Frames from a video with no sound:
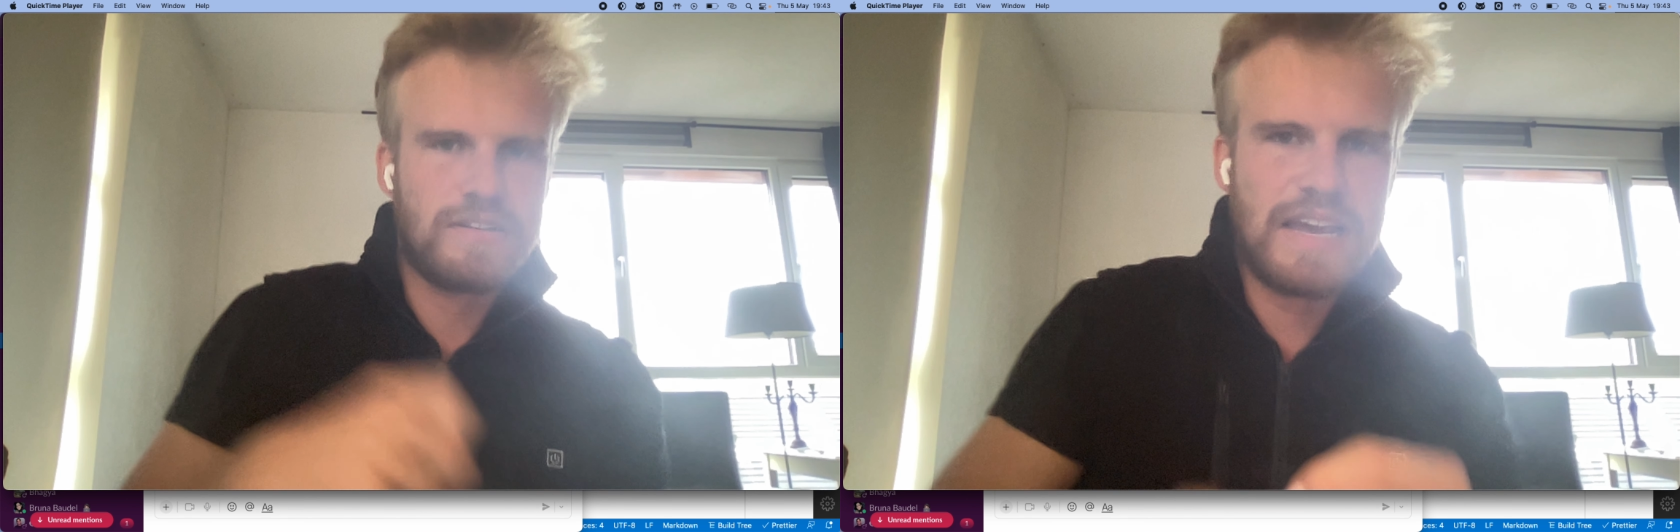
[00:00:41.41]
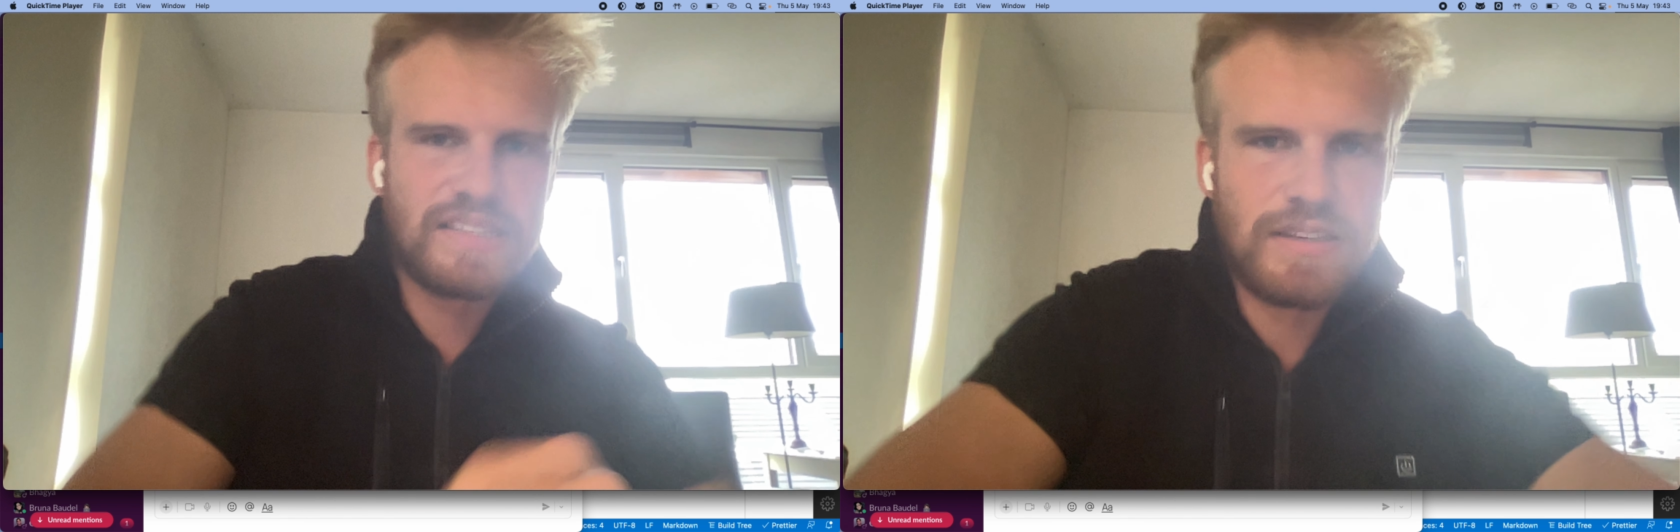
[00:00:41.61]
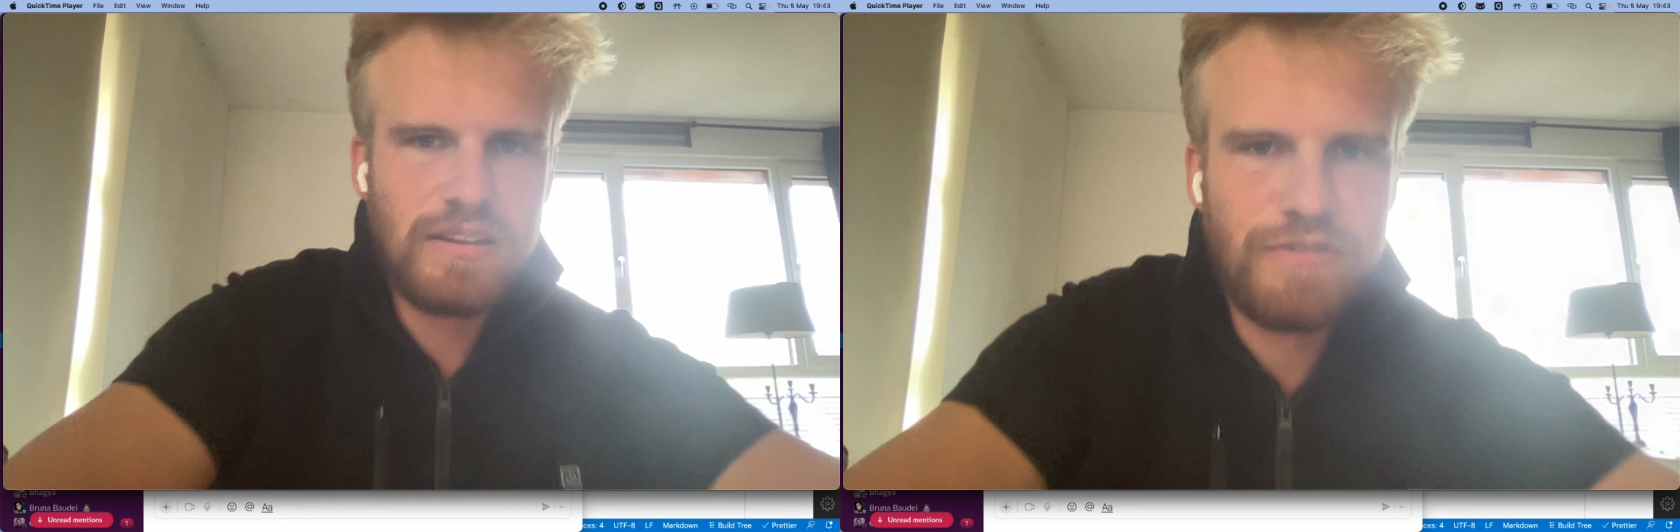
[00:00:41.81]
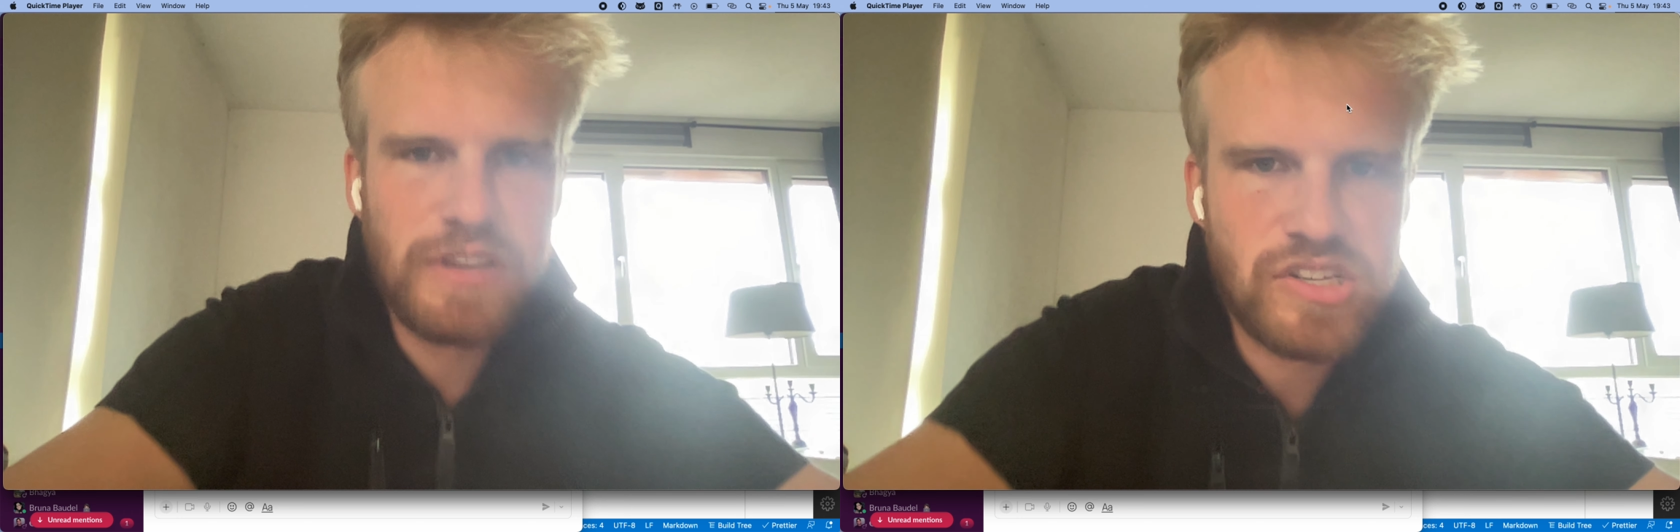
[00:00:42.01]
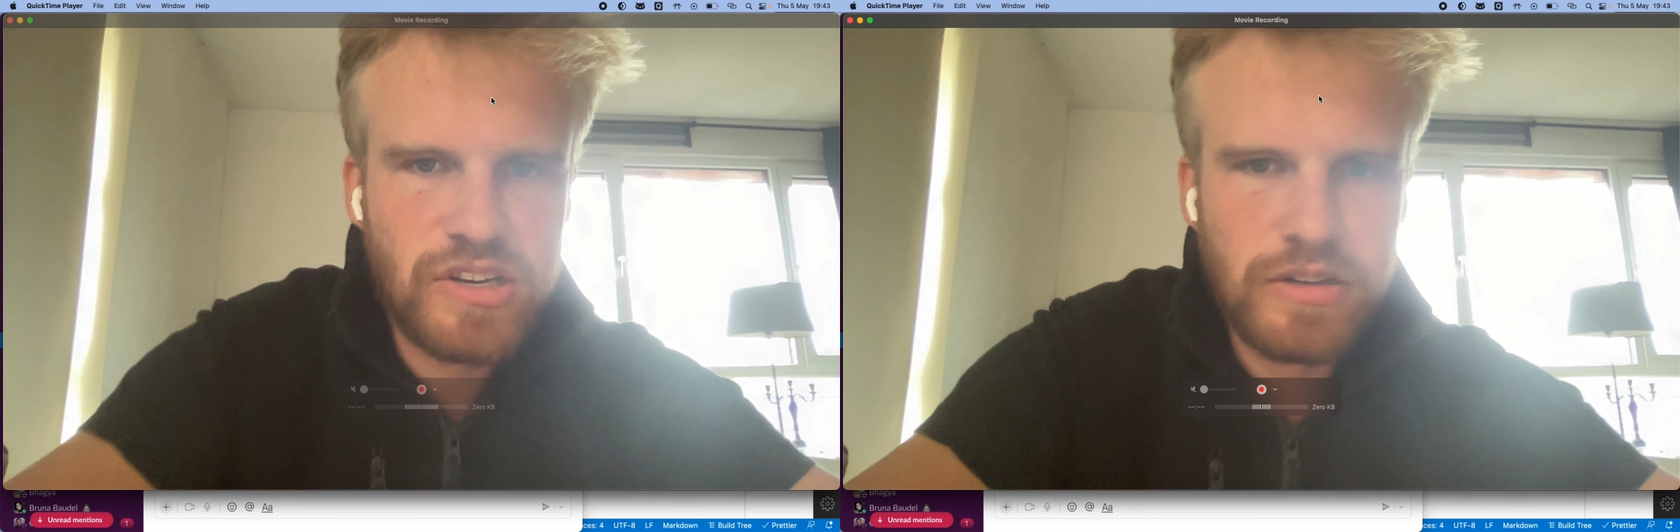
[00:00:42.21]
that in
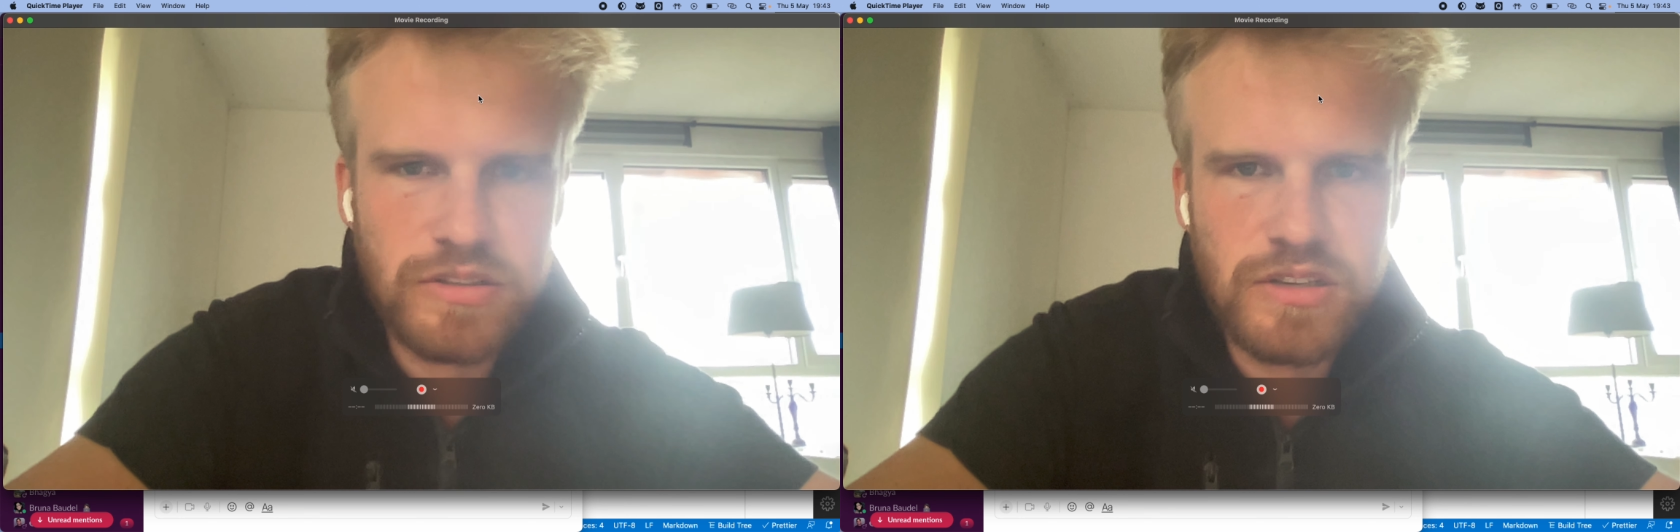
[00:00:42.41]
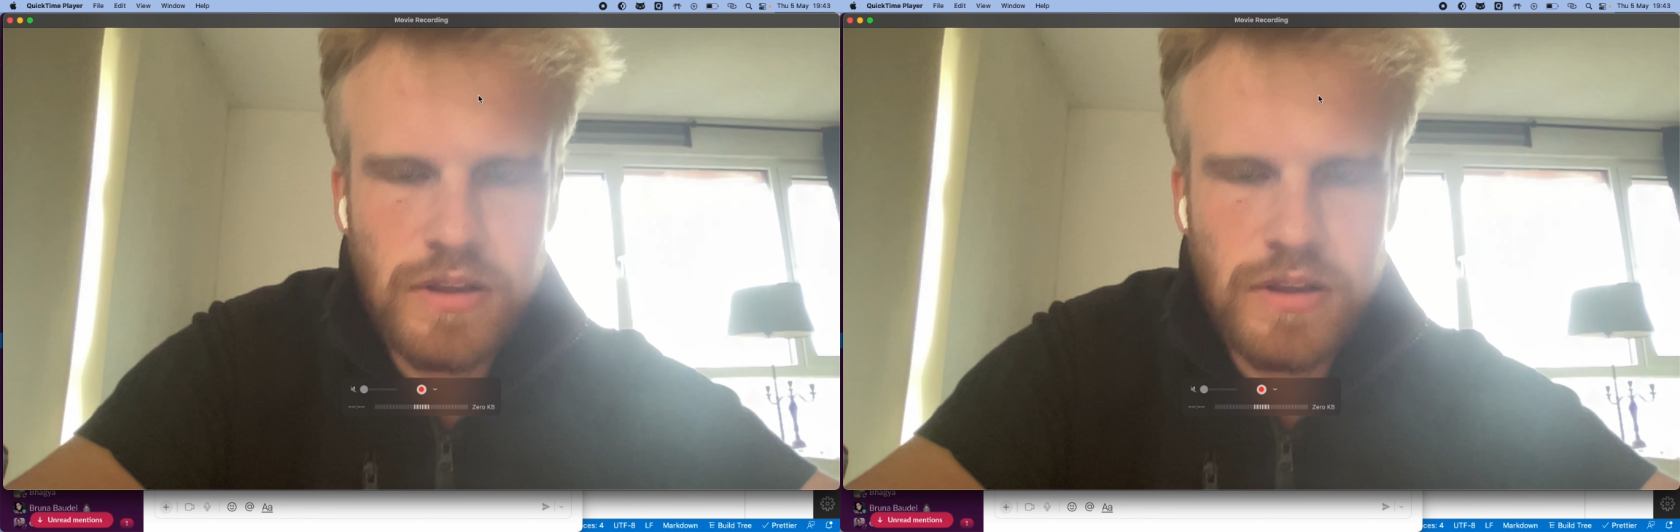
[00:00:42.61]
VS Code.